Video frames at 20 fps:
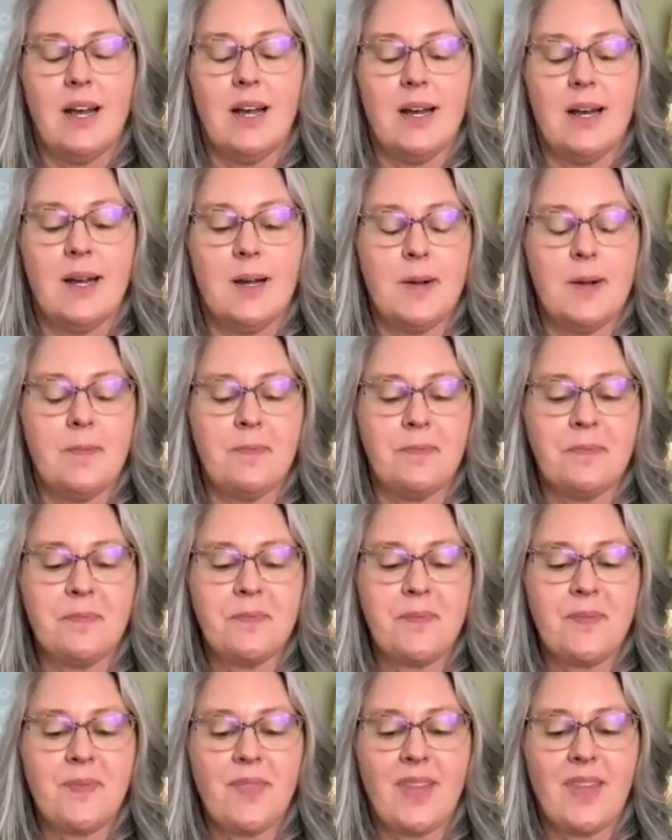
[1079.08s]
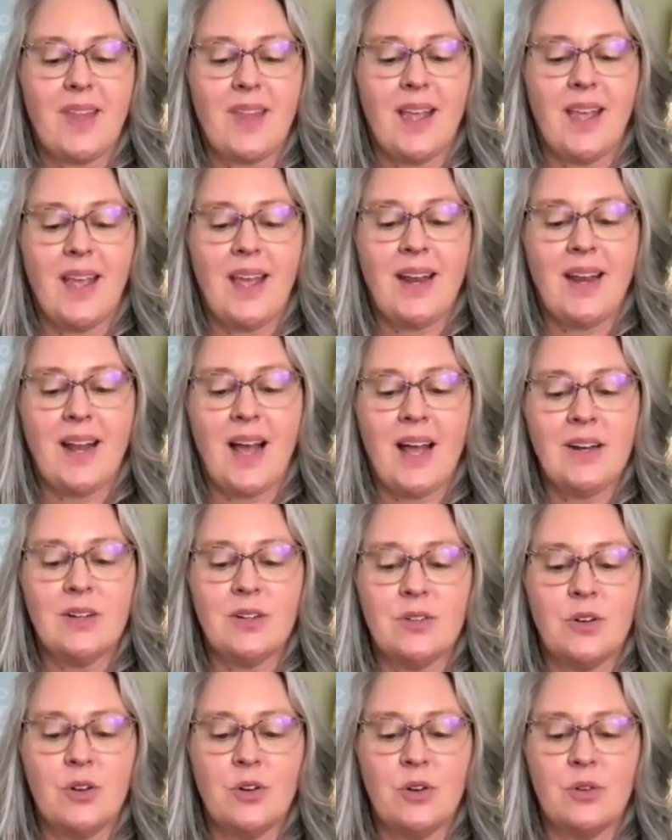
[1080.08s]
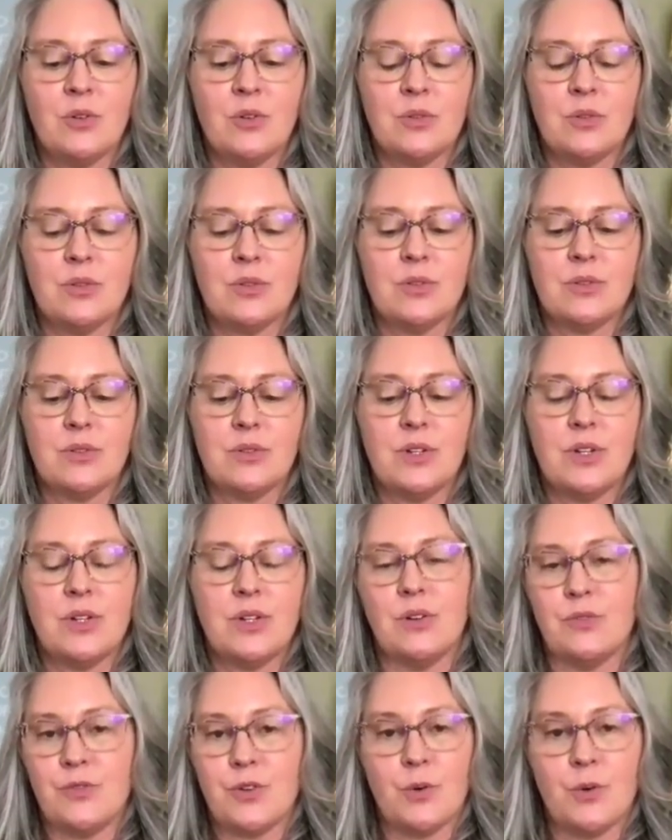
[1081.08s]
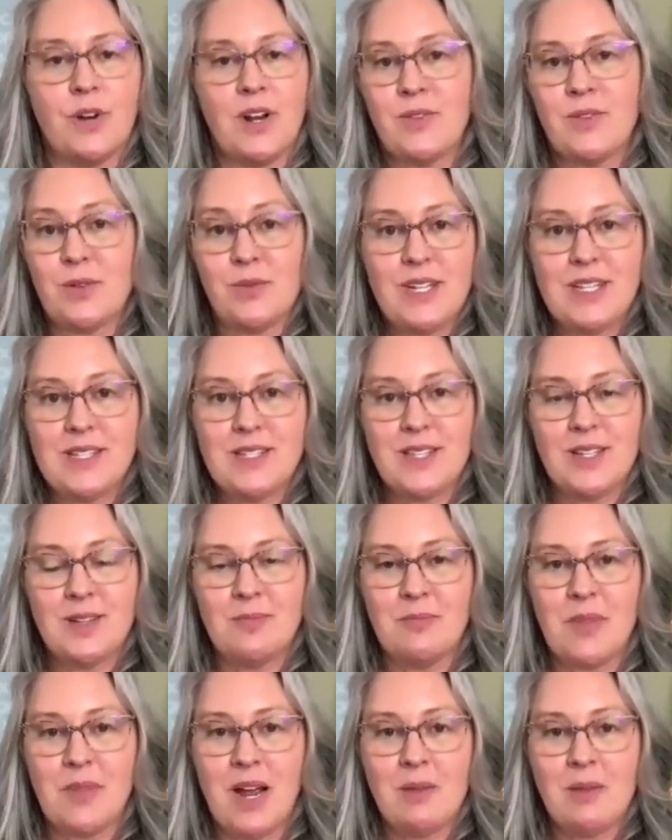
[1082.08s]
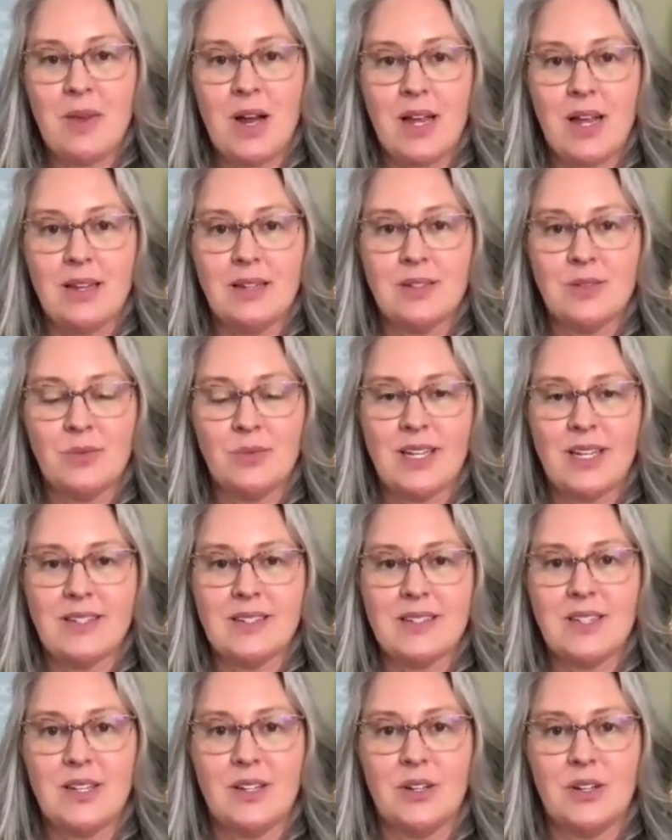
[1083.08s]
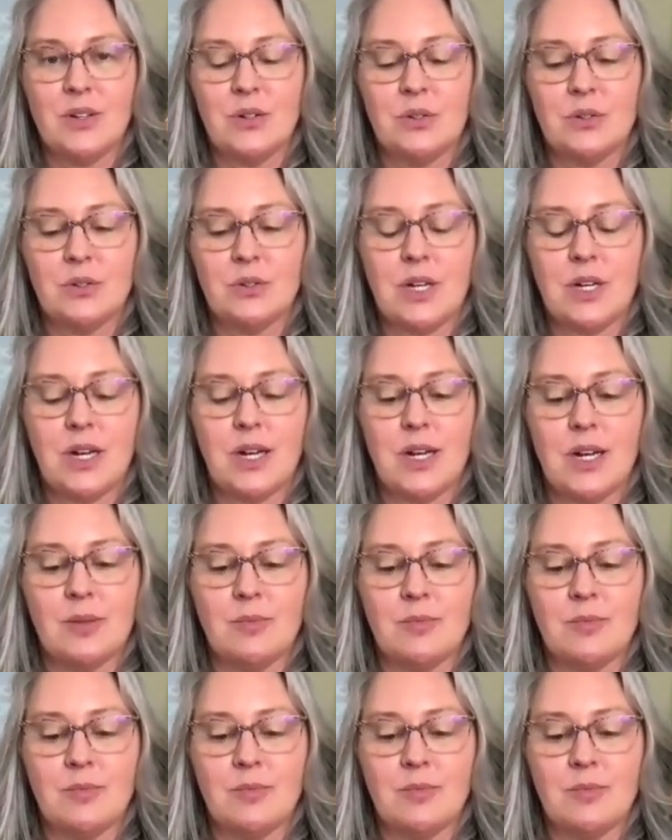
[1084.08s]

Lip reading: Um, and I don't know, for whatever reason, my mind went to